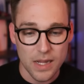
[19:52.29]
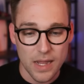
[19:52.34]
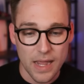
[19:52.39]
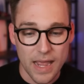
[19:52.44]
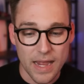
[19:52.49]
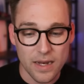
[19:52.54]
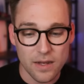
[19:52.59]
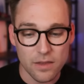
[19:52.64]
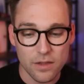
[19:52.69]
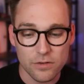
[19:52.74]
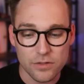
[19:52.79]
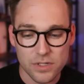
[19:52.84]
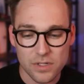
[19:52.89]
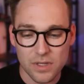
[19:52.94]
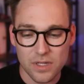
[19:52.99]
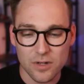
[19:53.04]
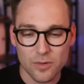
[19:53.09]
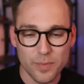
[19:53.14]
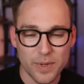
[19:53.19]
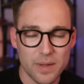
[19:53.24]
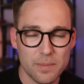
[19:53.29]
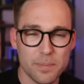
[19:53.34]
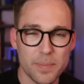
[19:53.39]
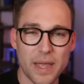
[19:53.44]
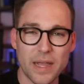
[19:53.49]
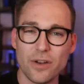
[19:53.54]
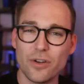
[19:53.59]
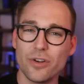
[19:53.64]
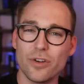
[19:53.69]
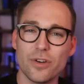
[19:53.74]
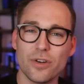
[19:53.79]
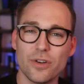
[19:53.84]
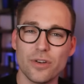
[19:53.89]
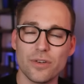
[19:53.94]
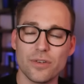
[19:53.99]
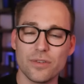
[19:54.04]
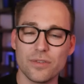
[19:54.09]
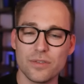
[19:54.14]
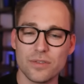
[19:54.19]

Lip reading: And there's a little bit better,